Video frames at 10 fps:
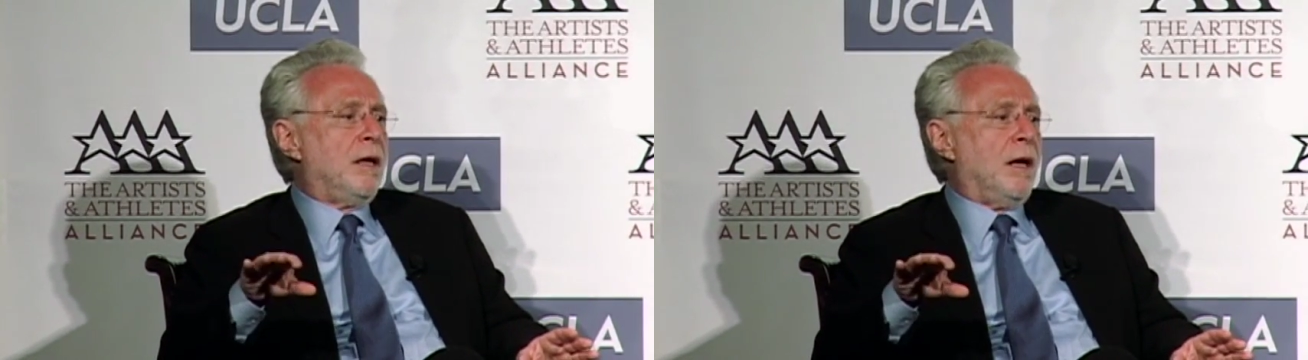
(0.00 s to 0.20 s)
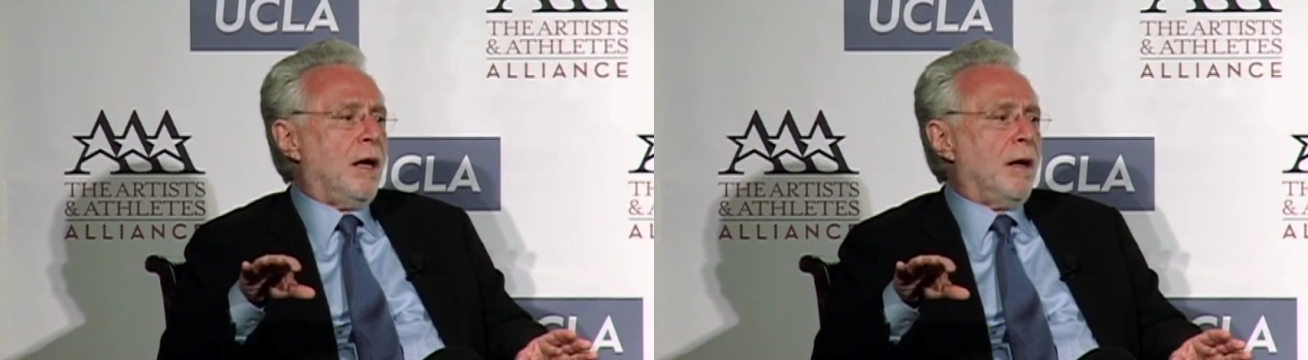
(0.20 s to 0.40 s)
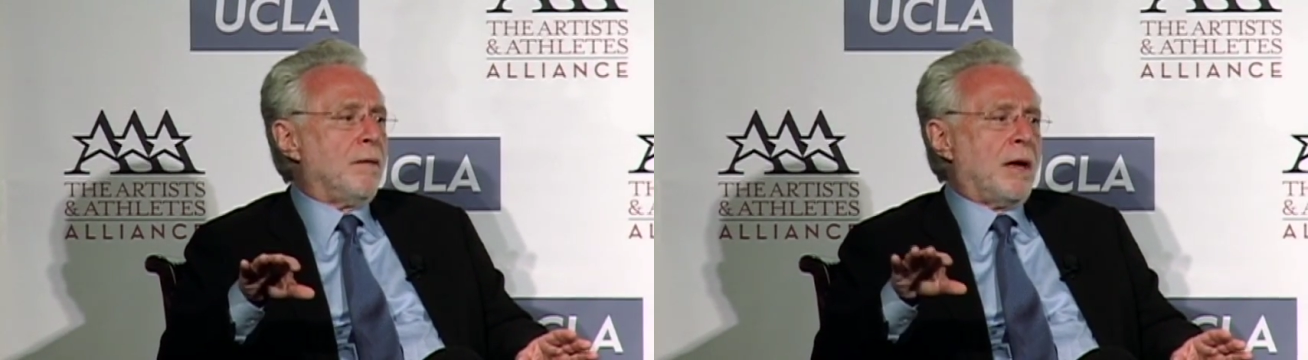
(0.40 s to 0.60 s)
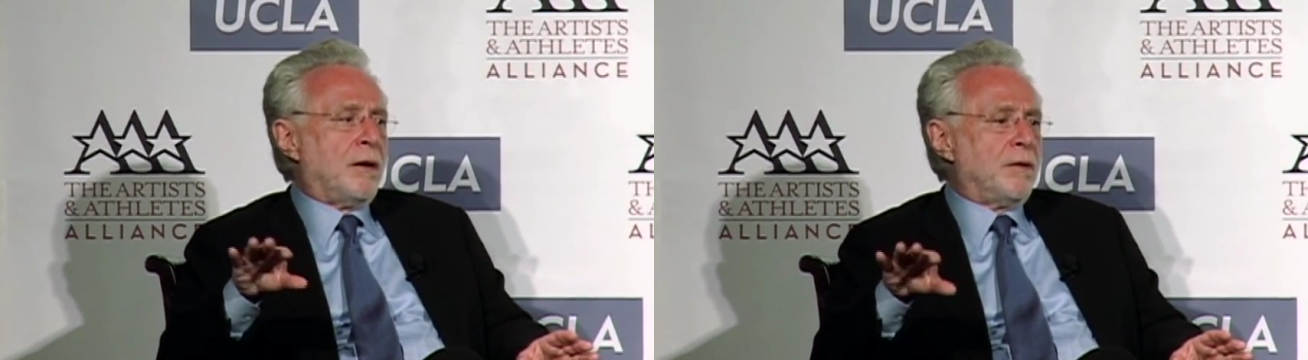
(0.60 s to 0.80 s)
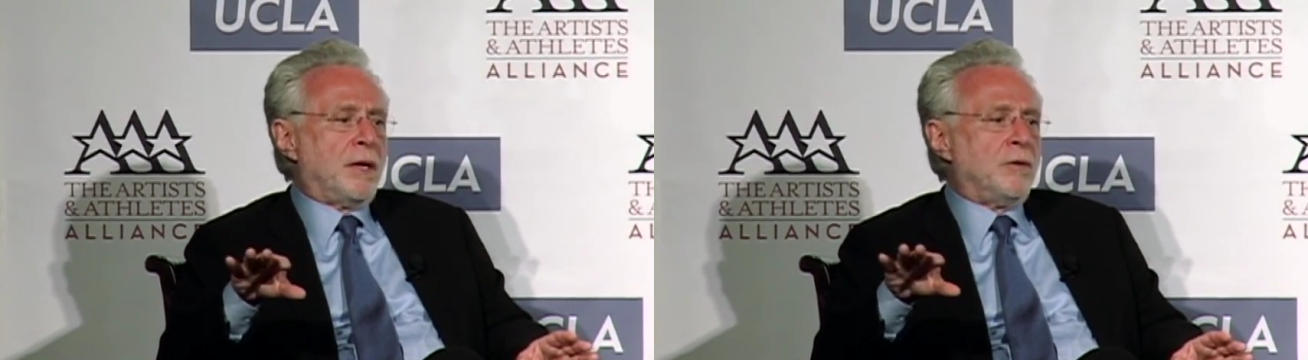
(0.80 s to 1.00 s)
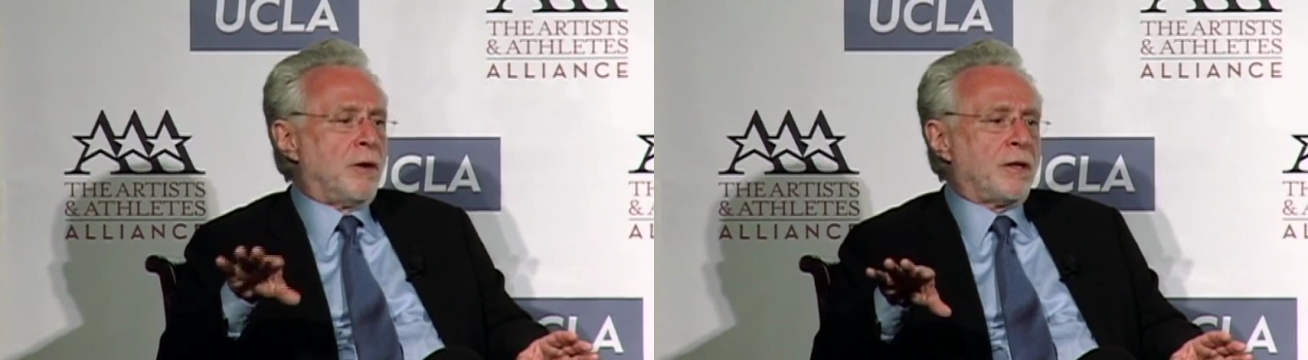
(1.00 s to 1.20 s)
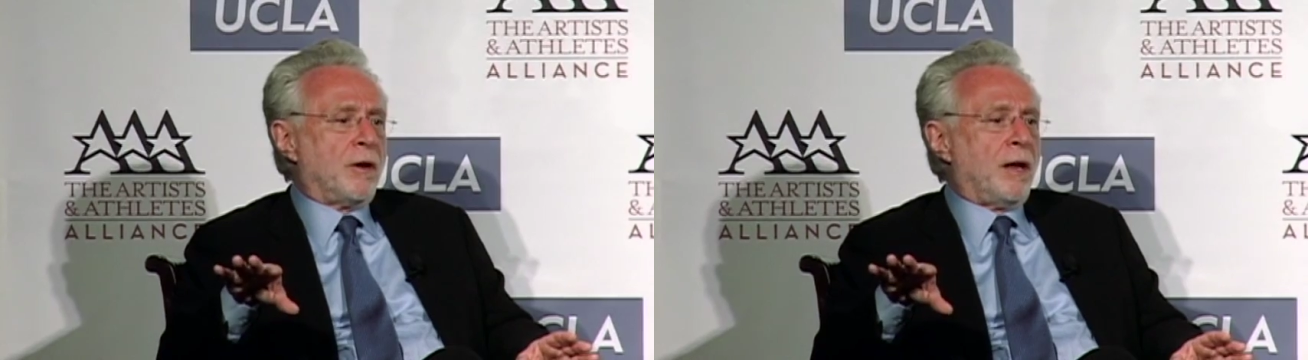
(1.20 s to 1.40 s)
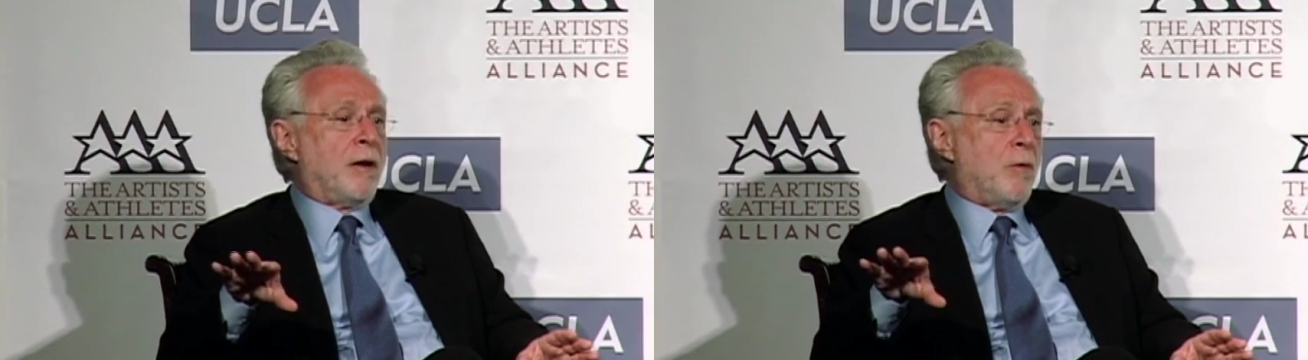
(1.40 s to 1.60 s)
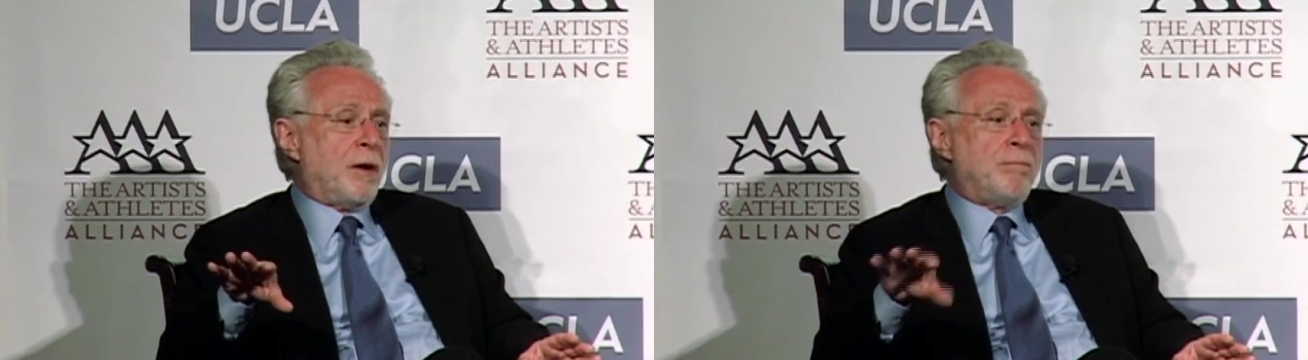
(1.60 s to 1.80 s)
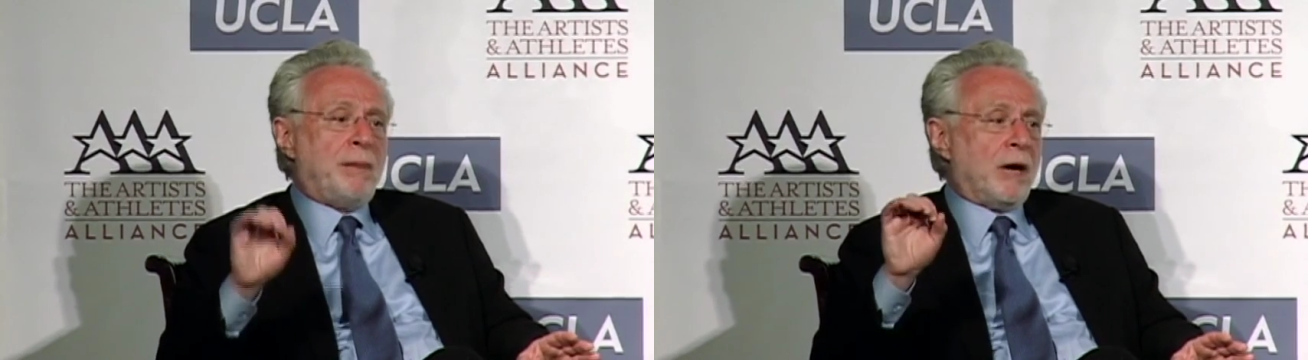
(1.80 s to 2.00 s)
I don't think North Carolina, he
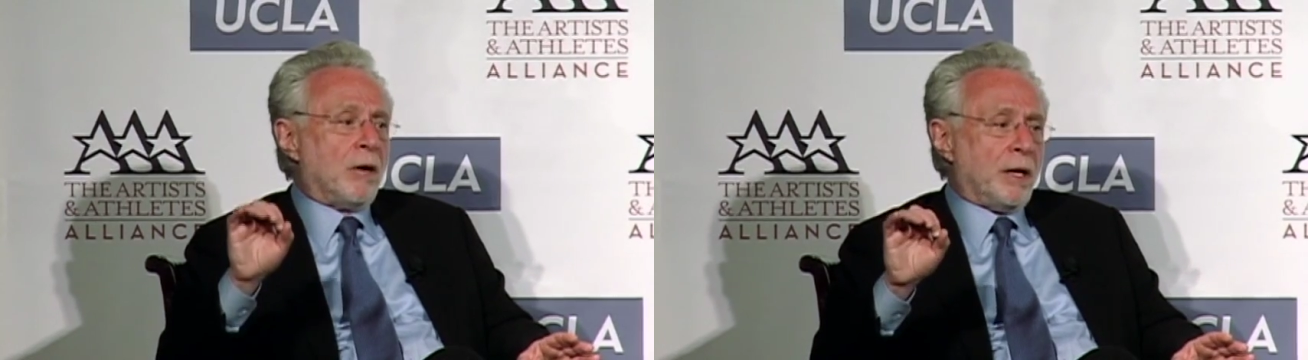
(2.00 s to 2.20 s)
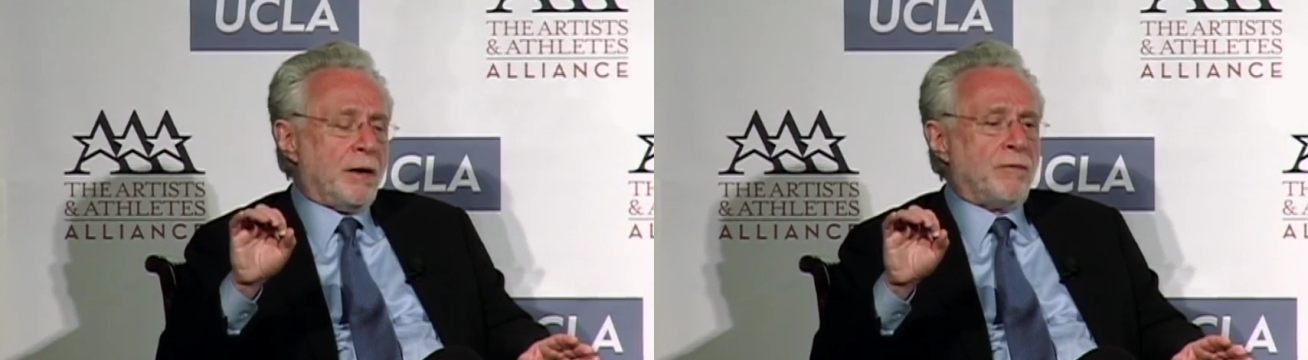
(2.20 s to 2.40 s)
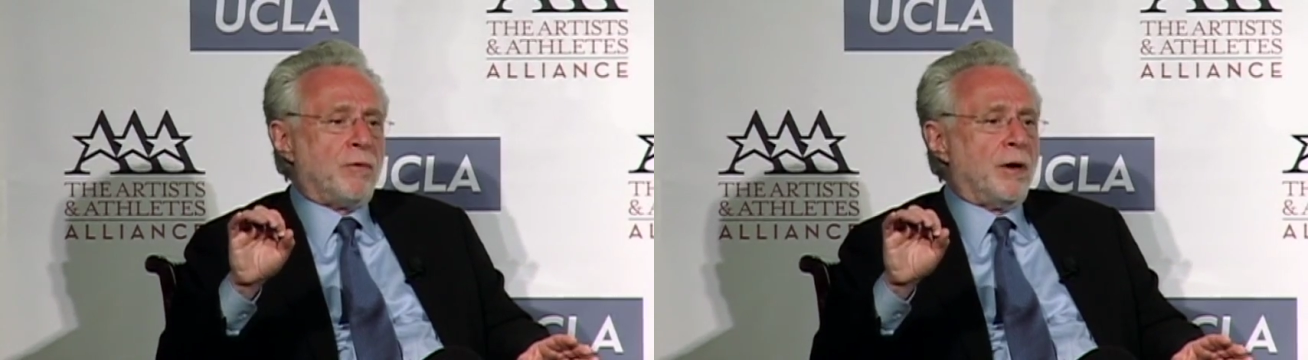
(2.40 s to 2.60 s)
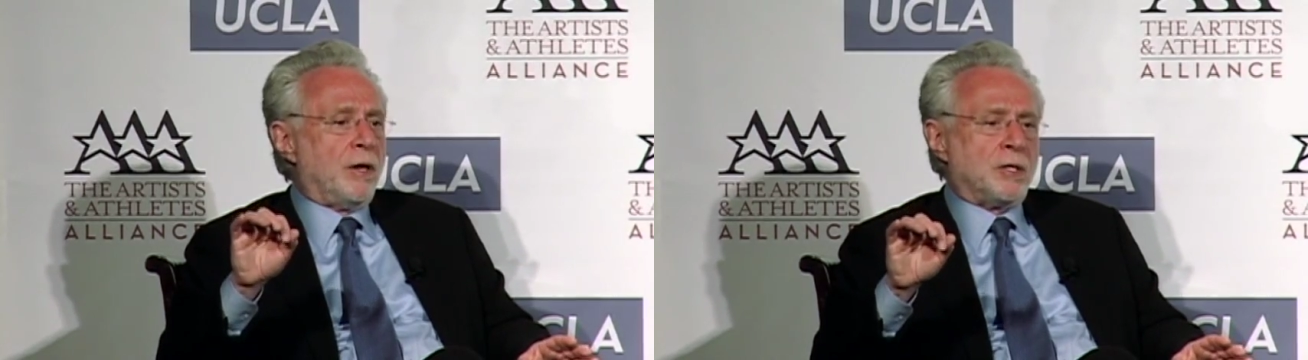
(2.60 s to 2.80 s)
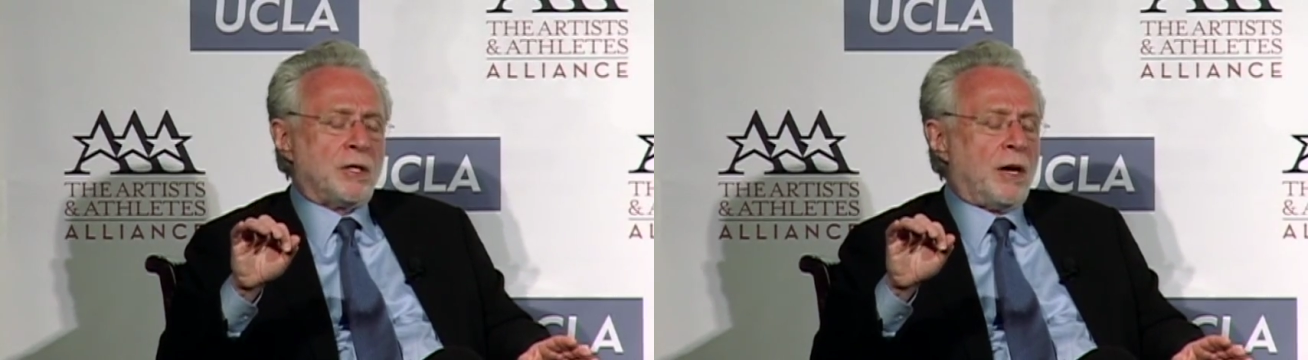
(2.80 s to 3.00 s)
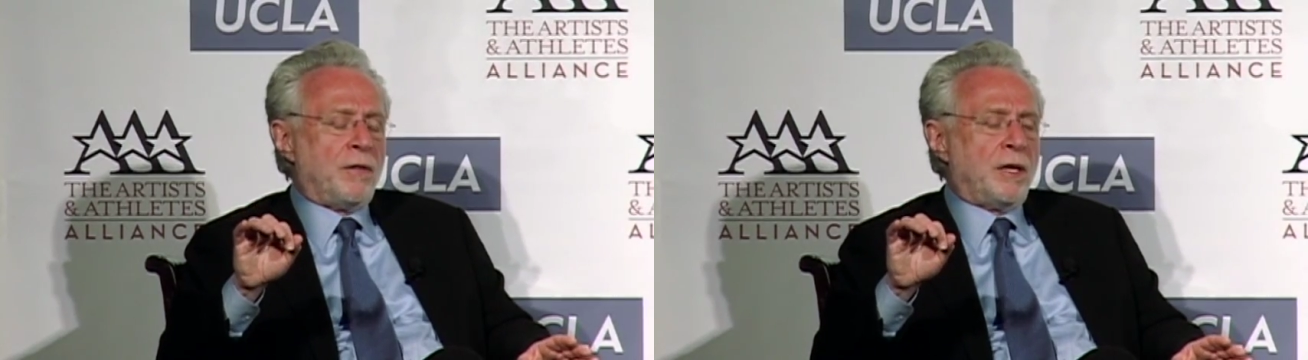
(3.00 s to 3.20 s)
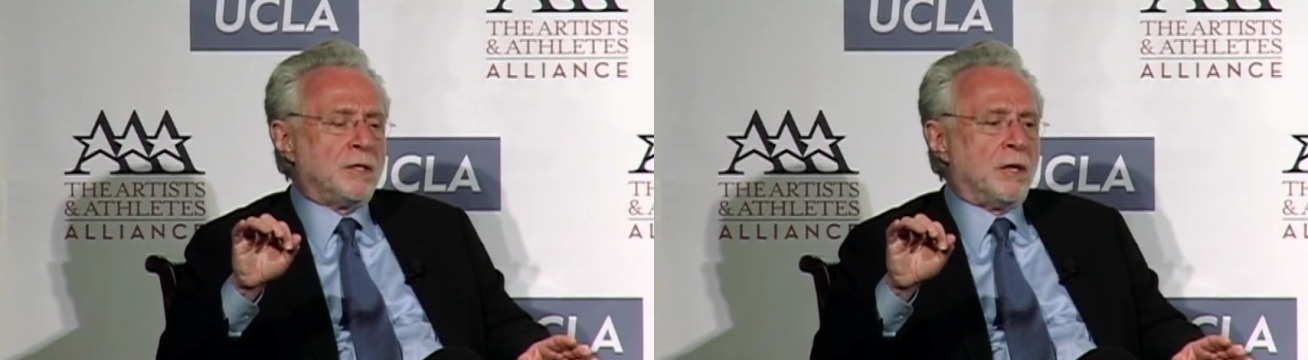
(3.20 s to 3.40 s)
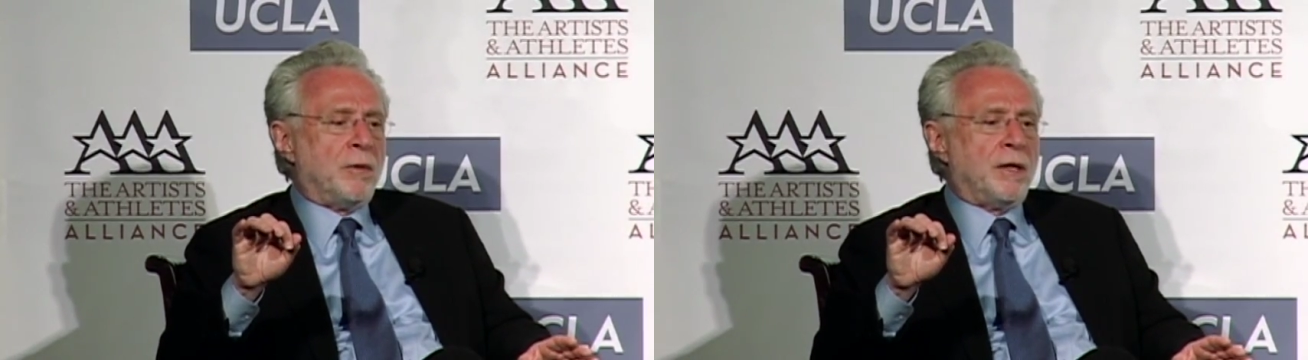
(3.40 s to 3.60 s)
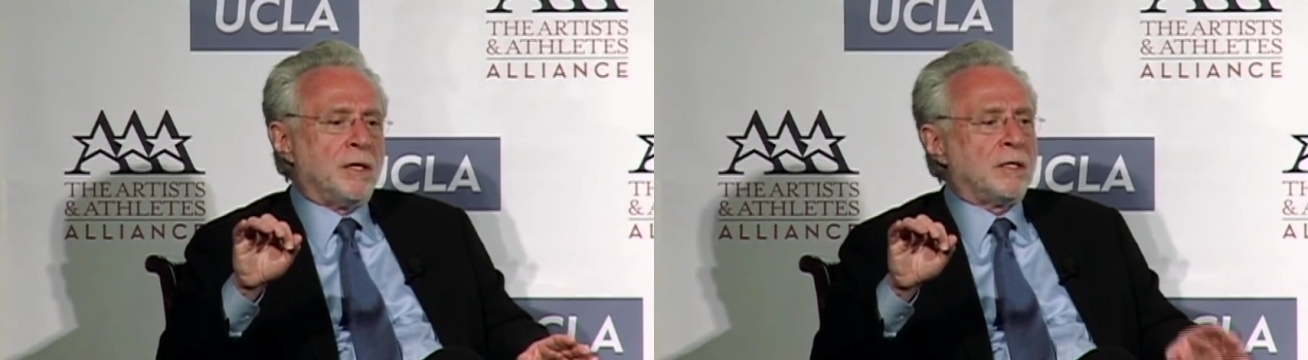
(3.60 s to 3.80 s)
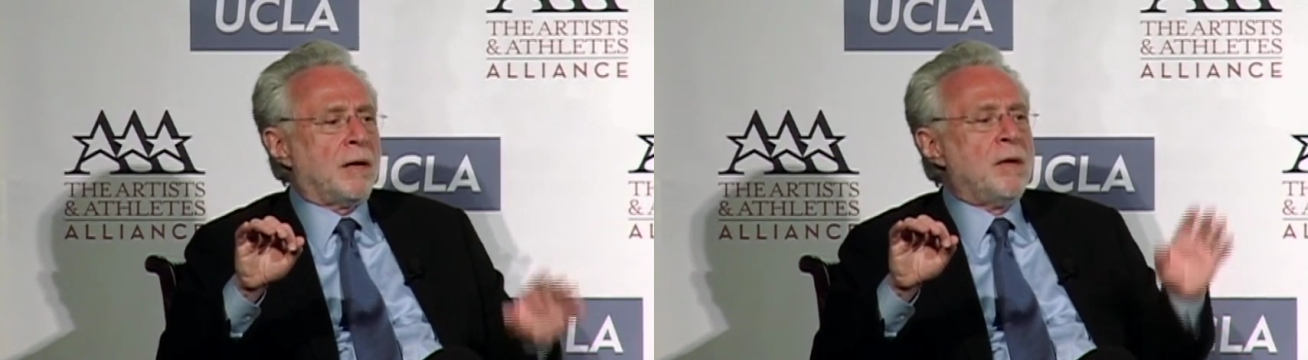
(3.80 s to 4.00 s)
won barely 4 years ago. I don't think he's going to win it
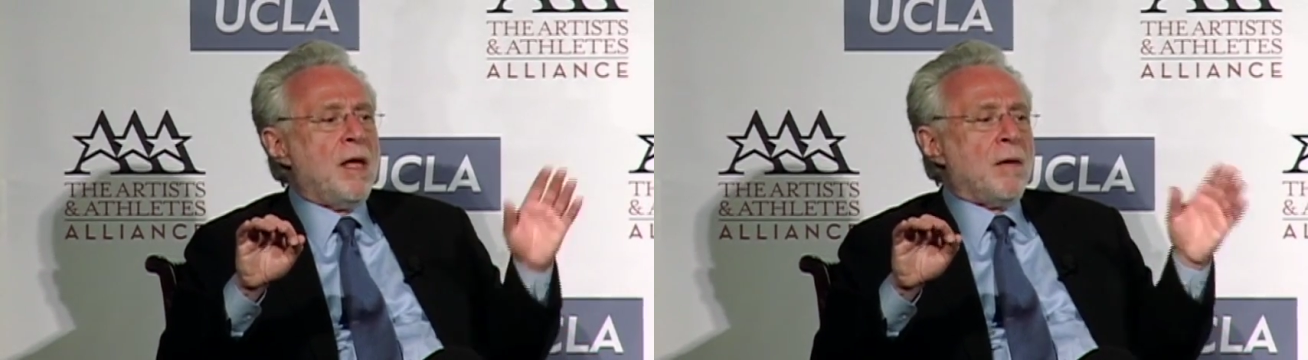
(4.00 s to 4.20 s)
this time.